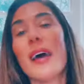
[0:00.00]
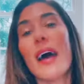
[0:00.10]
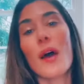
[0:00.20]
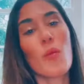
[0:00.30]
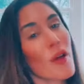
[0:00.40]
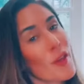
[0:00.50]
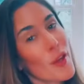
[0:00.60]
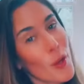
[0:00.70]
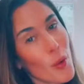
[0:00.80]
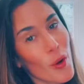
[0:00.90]
And while the
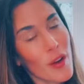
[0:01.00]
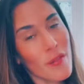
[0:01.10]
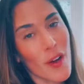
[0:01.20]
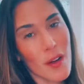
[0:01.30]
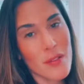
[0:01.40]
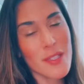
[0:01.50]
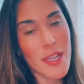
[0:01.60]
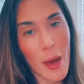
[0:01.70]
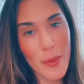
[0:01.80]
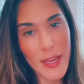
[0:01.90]
cure involves
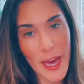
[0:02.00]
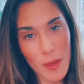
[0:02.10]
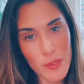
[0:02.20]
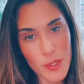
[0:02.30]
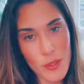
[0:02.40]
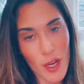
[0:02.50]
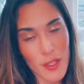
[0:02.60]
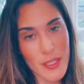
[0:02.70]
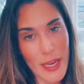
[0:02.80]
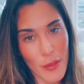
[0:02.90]
stopping cannabis use
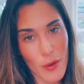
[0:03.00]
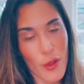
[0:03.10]
altogether,